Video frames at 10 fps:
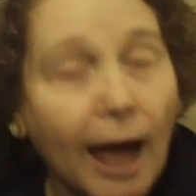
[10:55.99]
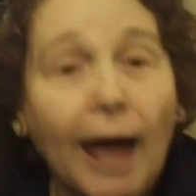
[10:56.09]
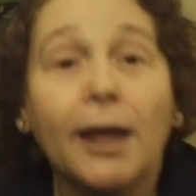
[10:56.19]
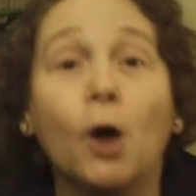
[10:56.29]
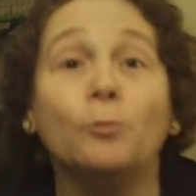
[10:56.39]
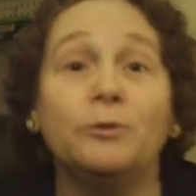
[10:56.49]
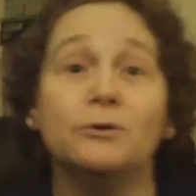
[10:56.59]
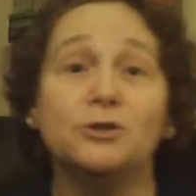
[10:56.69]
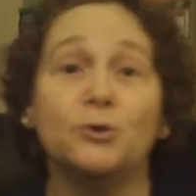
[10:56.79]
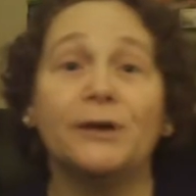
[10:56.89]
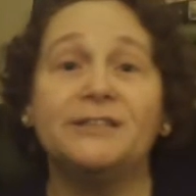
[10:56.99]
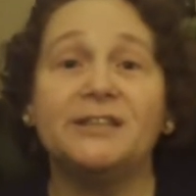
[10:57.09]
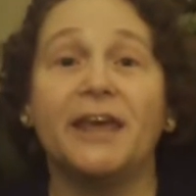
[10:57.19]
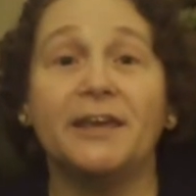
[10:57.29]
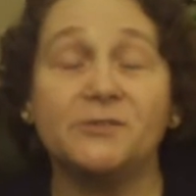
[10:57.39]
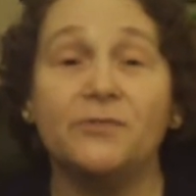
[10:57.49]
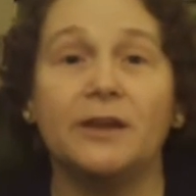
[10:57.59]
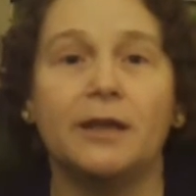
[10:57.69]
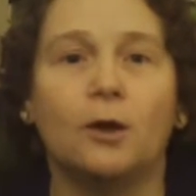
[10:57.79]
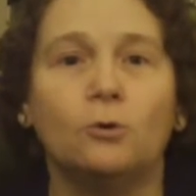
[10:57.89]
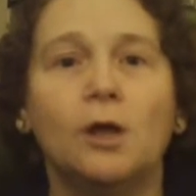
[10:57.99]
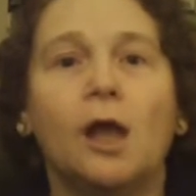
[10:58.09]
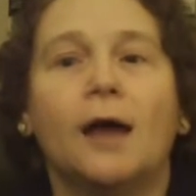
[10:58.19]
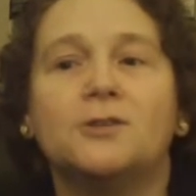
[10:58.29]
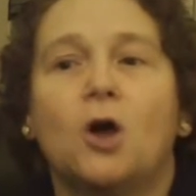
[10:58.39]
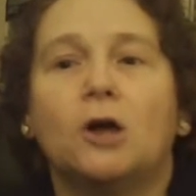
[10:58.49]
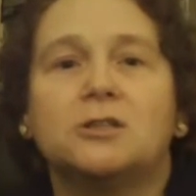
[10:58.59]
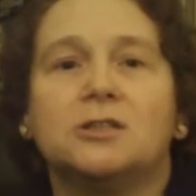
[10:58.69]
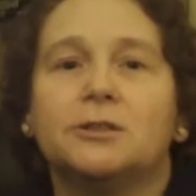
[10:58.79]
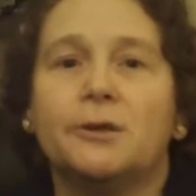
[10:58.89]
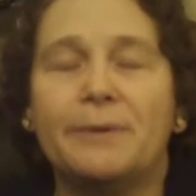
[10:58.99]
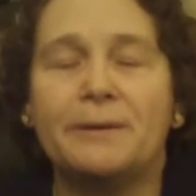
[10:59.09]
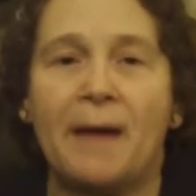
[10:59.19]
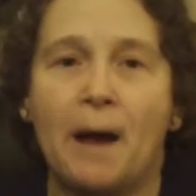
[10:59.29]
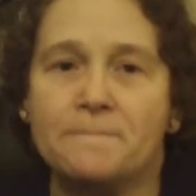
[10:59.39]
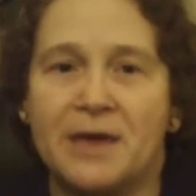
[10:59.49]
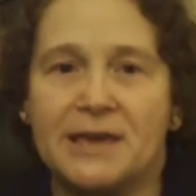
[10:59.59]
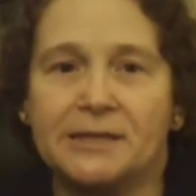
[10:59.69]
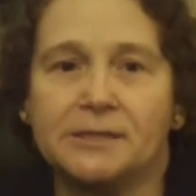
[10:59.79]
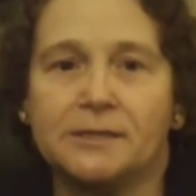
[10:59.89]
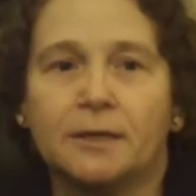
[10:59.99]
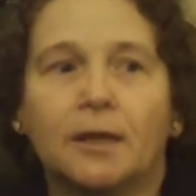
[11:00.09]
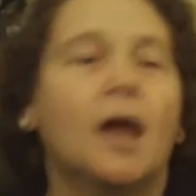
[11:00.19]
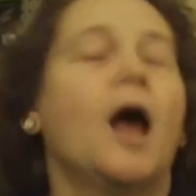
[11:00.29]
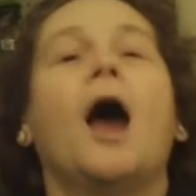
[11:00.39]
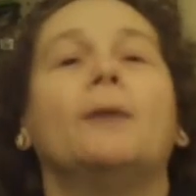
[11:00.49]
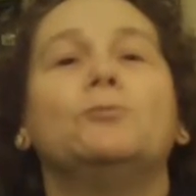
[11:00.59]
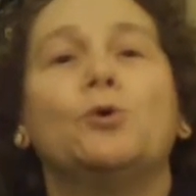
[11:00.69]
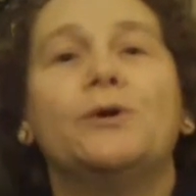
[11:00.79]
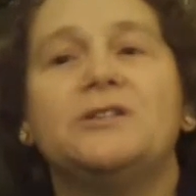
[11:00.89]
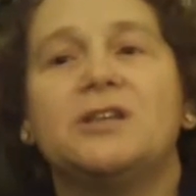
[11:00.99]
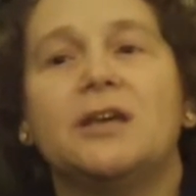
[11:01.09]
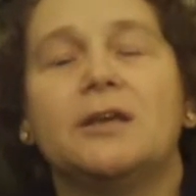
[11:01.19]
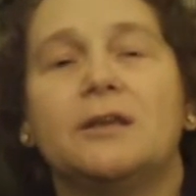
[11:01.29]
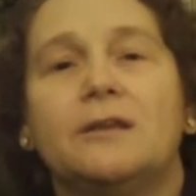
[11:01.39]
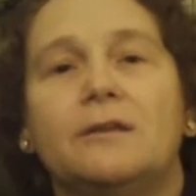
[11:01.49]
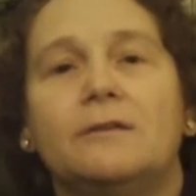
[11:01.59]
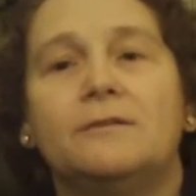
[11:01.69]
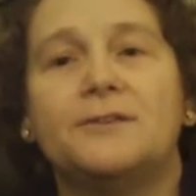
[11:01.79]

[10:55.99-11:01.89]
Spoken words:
I hope you enjoyed today's video. I talked a little bit about baits. I'm going to get in